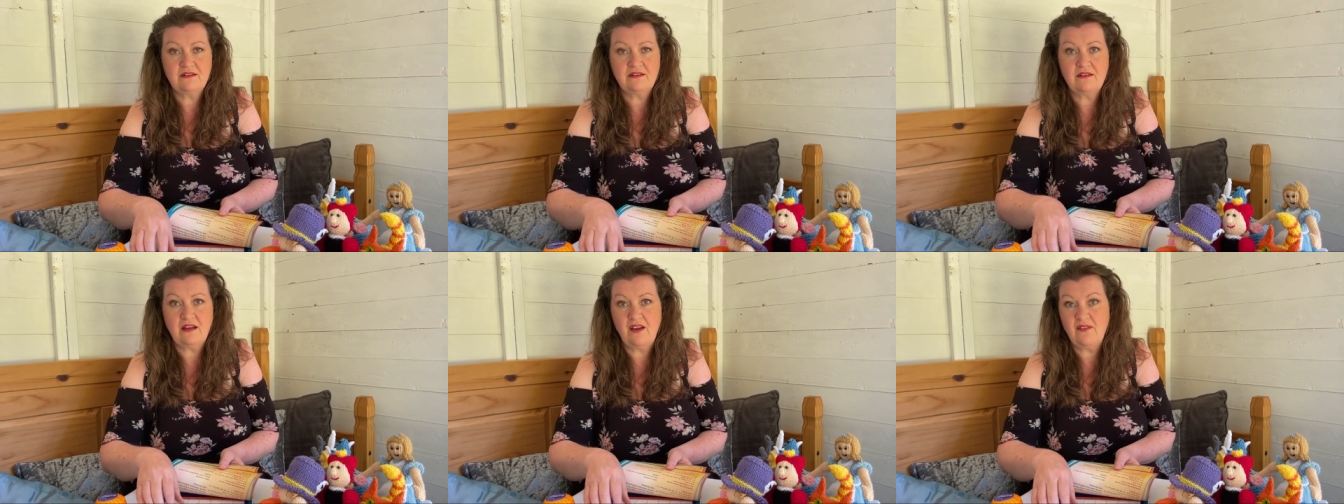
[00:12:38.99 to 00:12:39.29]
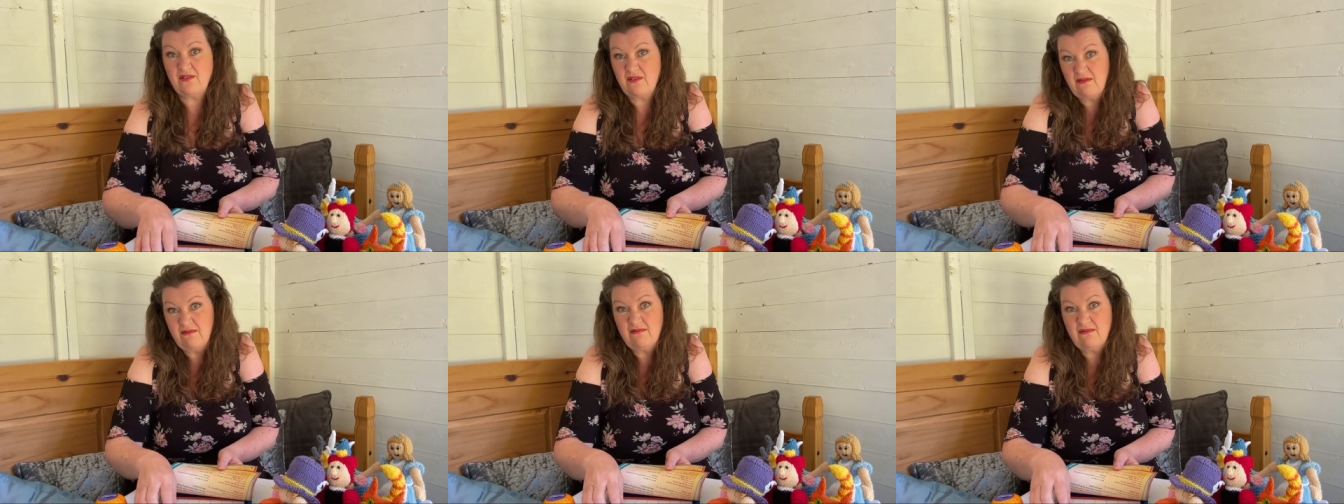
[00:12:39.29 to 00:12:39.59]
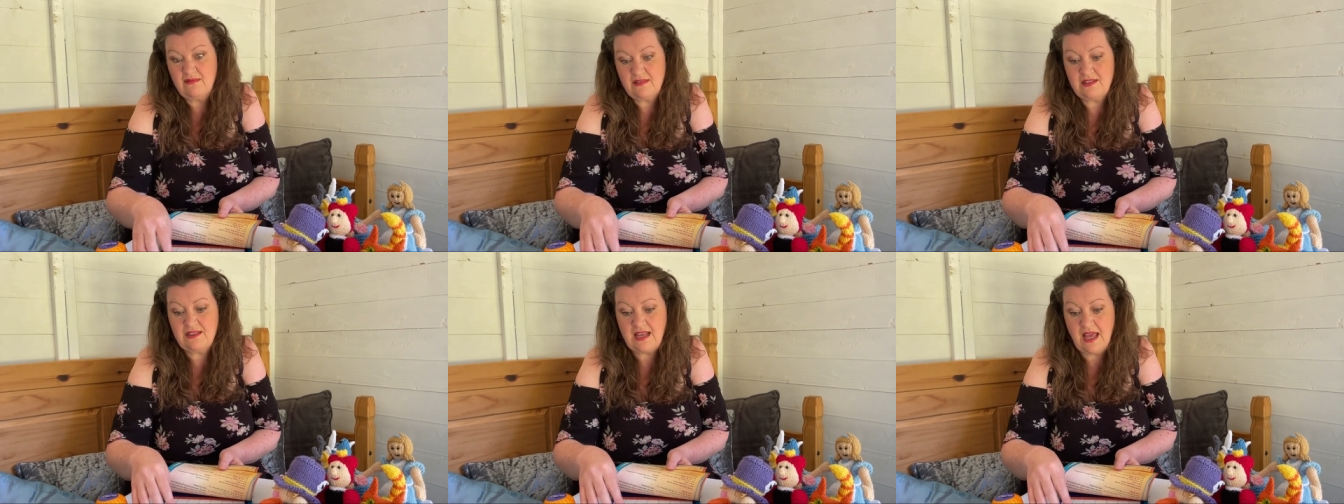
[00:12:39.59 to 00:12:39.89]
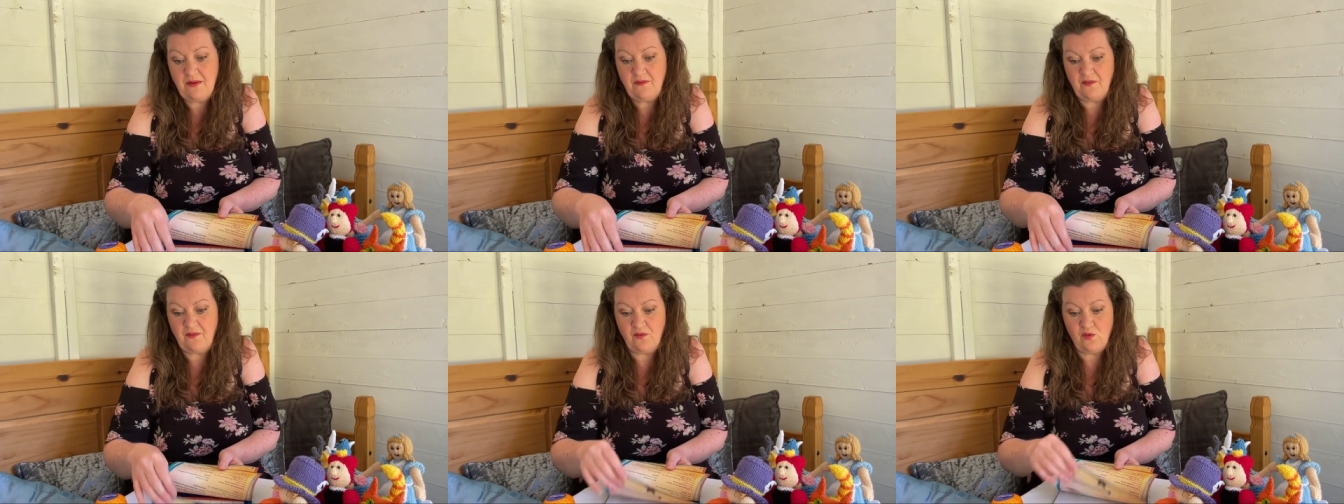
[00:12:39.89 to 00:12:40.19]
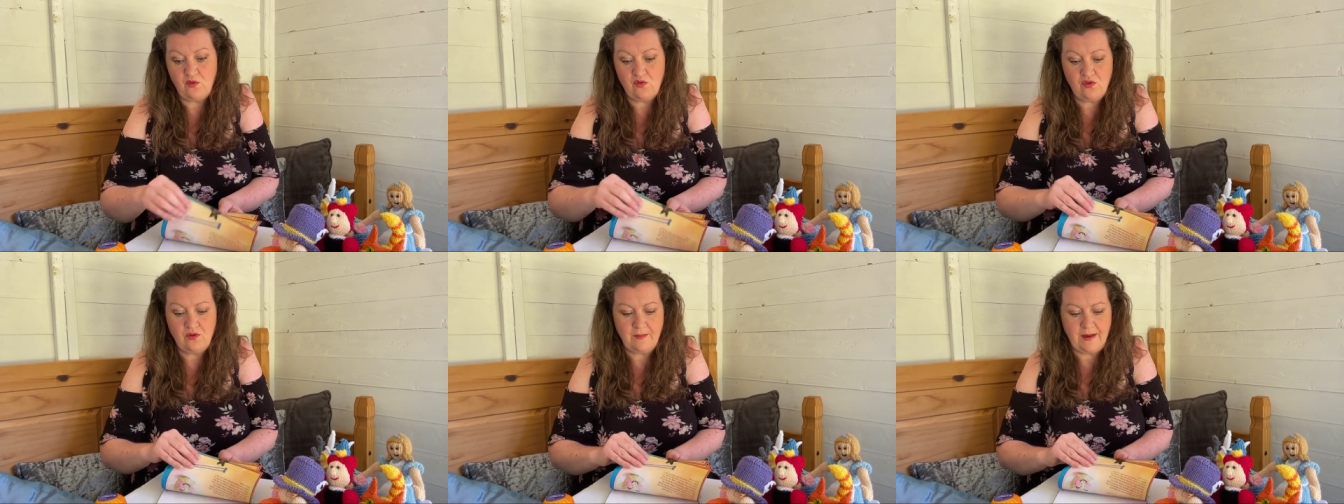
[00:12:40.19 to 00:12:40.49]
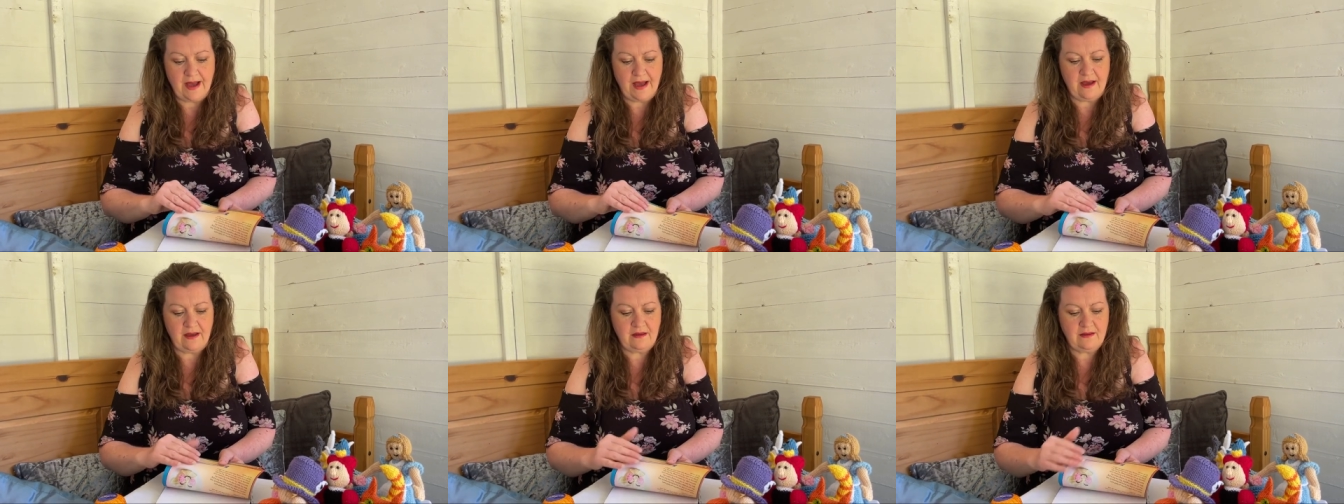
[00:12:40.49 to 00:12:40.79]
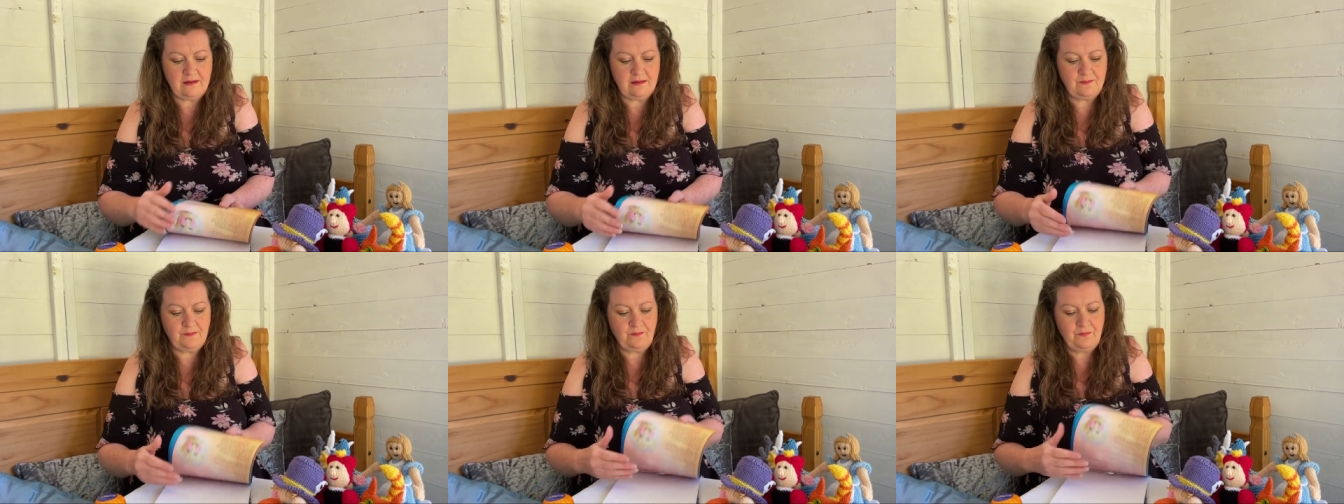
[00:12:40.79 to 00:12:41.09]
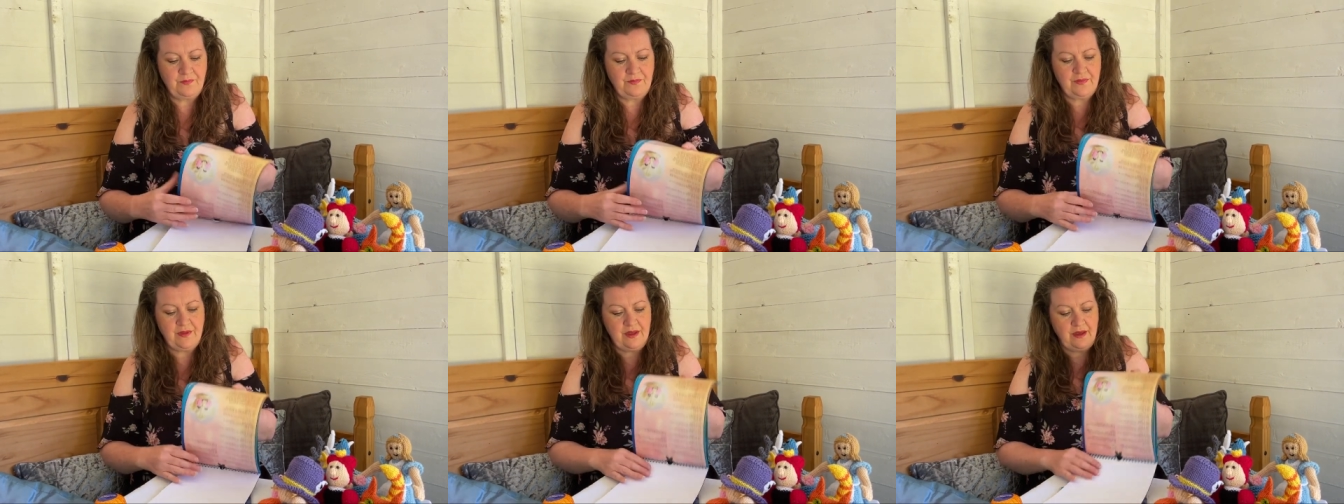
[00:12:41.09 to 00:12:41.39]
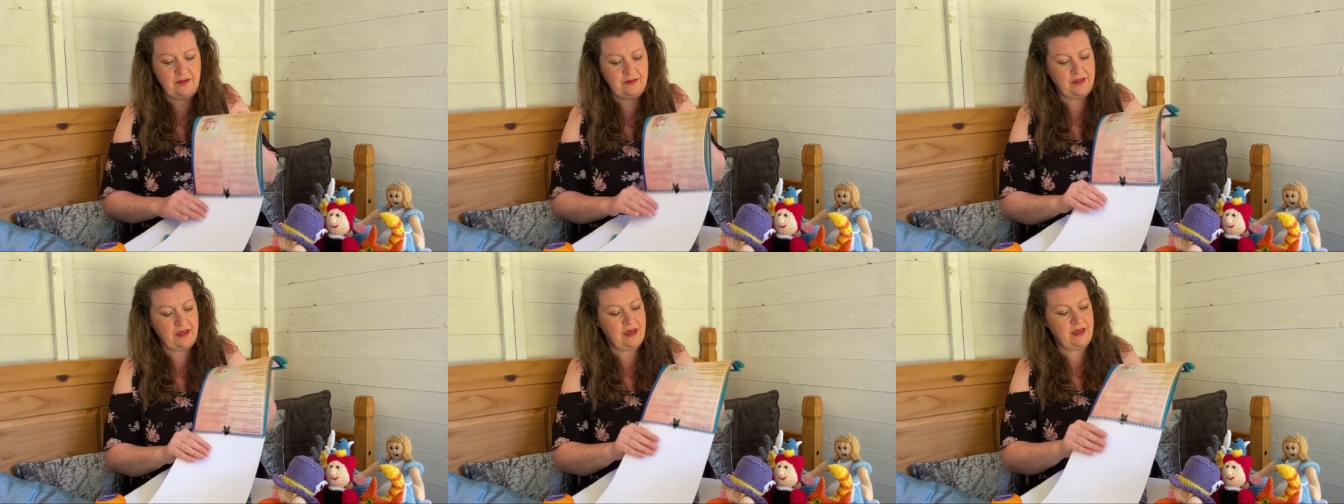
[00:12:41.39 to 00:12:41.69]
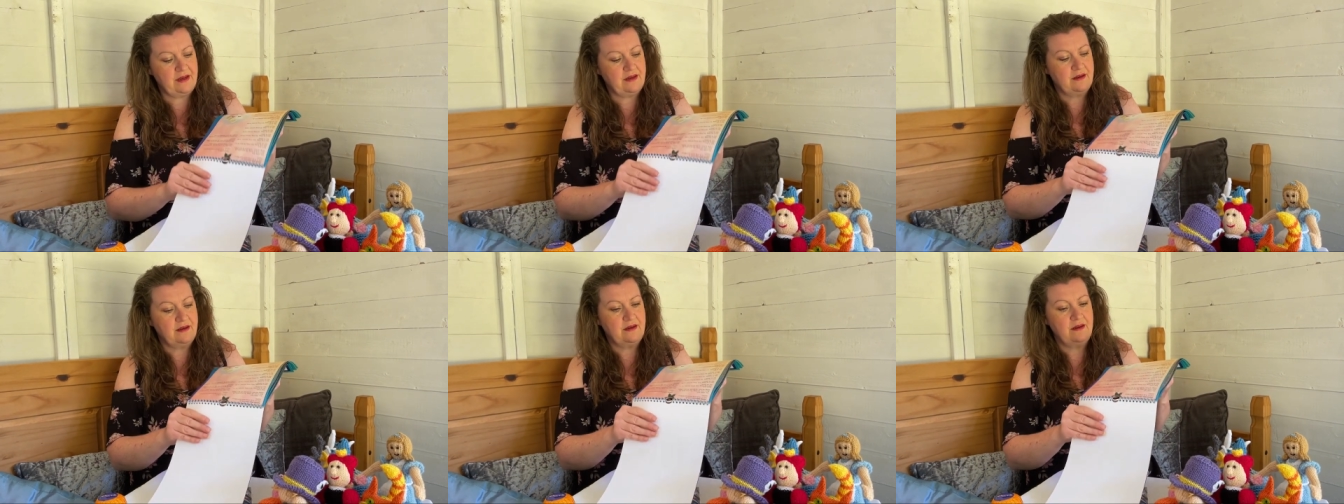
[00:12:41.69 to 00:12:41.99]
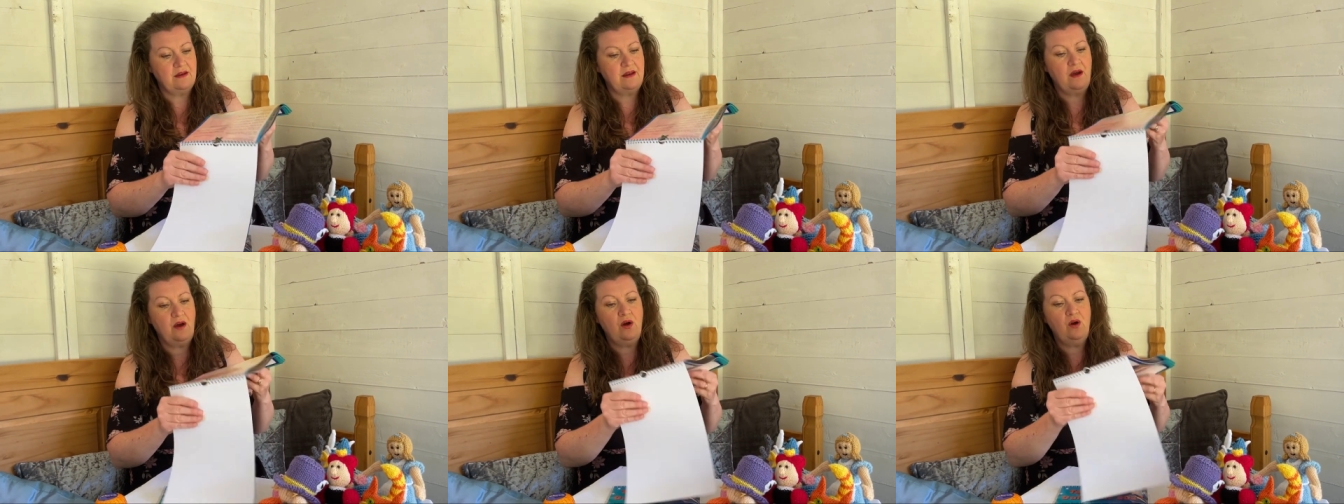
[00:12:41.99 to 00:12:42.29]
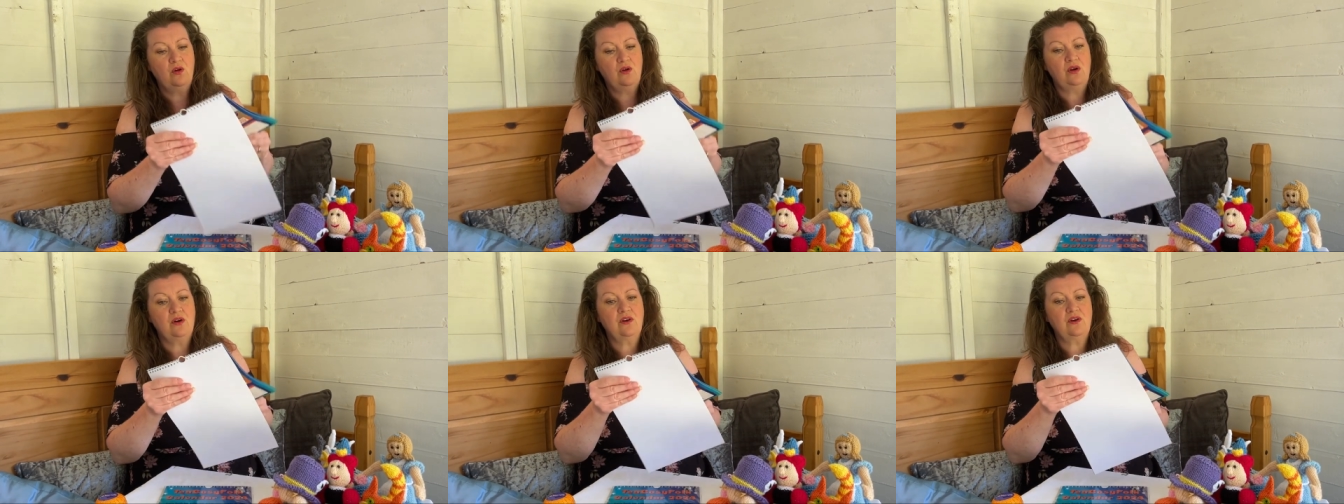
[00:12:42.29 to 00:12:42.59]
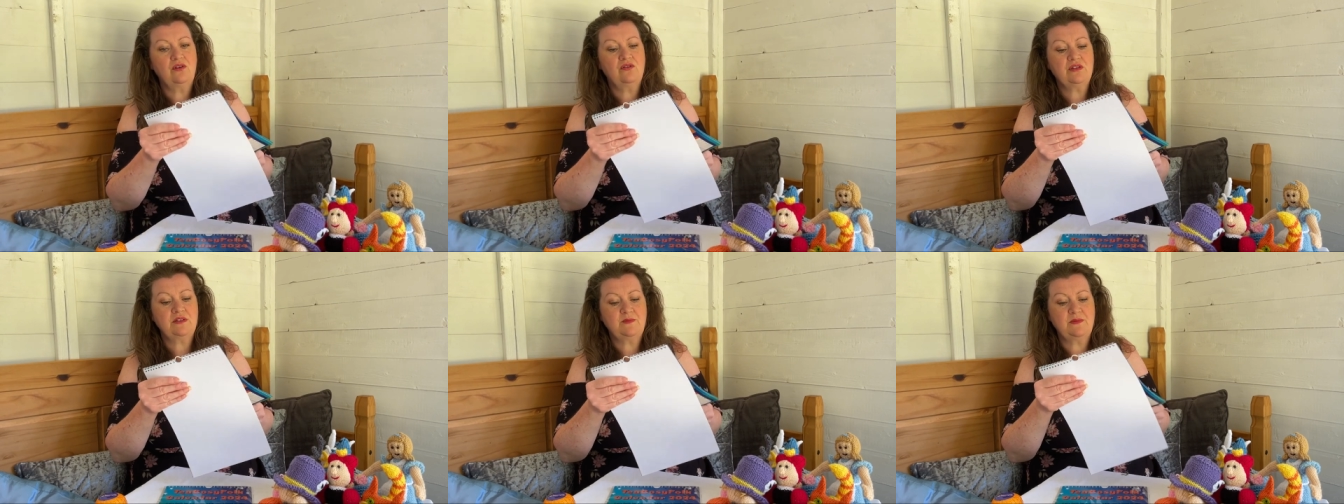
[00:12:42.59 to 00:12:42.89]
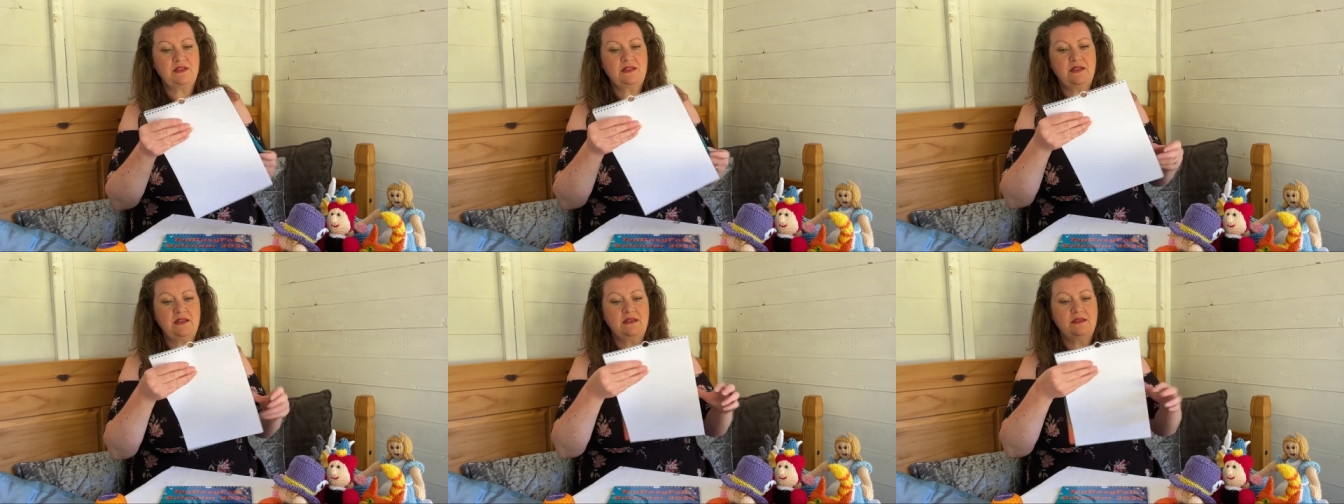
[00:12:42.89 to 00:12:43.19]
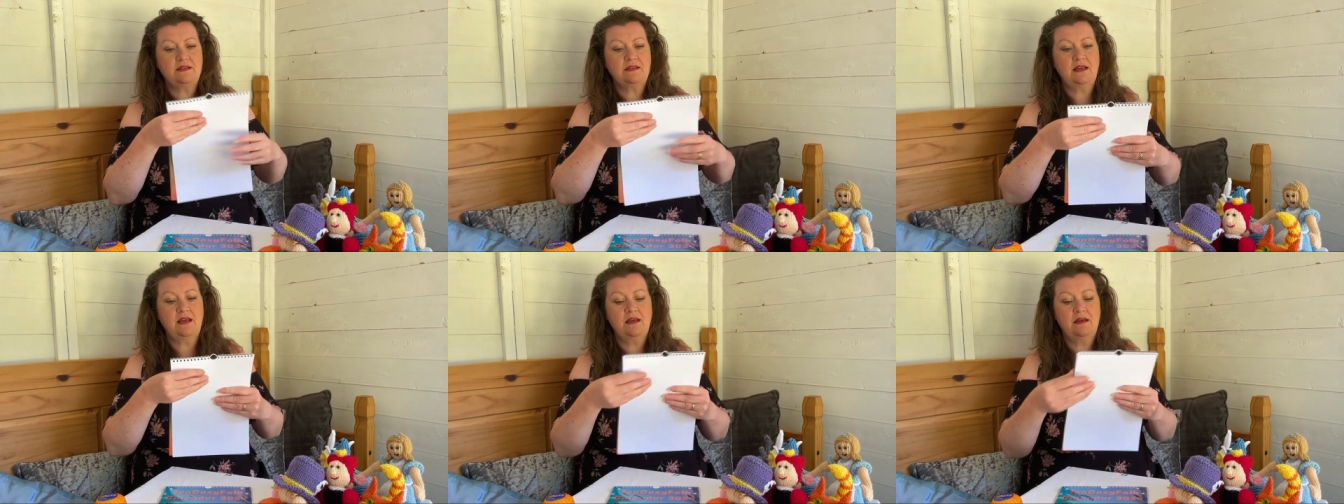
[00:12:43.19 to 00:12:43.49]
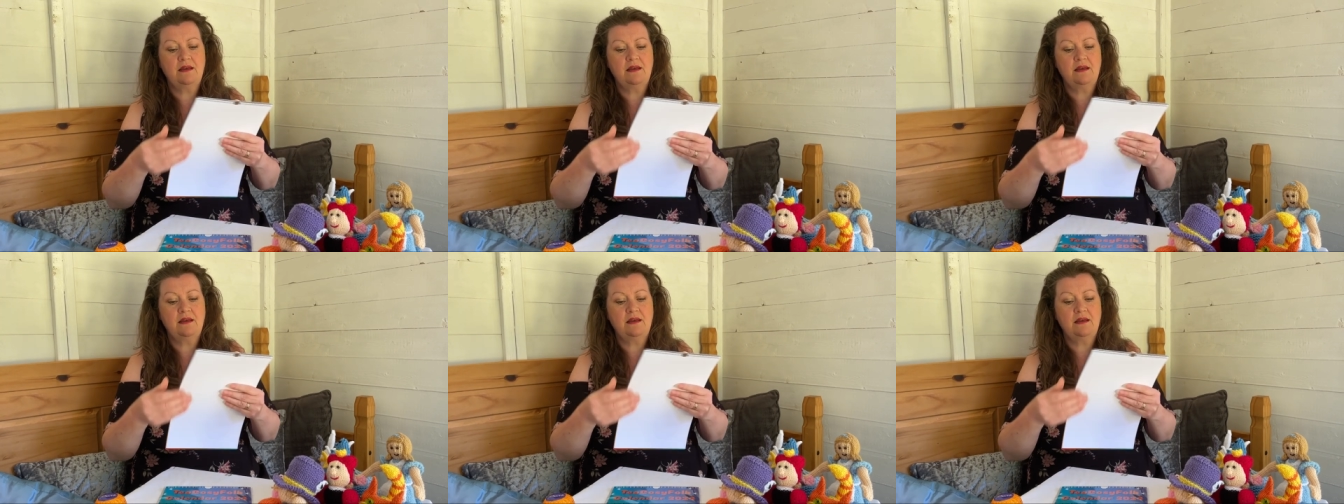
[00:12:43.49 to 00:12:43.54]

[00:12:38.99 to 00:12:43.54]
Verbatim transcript: of the same format and then, oh look, Christmas is,